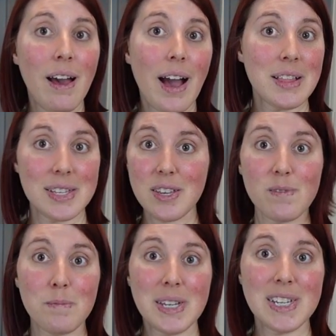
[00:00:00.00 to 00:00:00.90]
And that's it
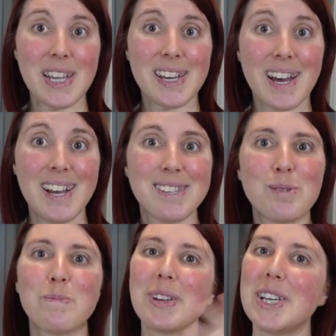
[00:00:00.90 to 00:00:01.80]
for me today, guys.
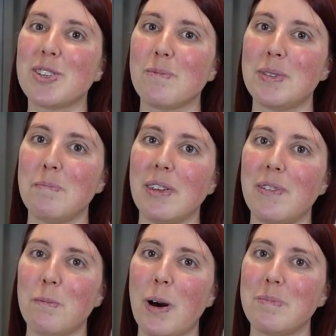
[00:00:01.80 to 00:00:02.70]
Marliese from Simply
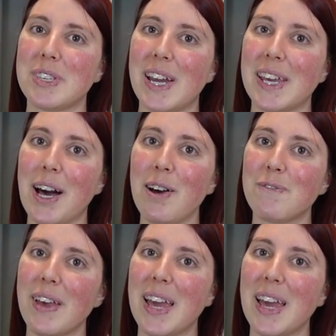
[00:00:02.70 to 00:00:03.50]
Fit Mom signing off,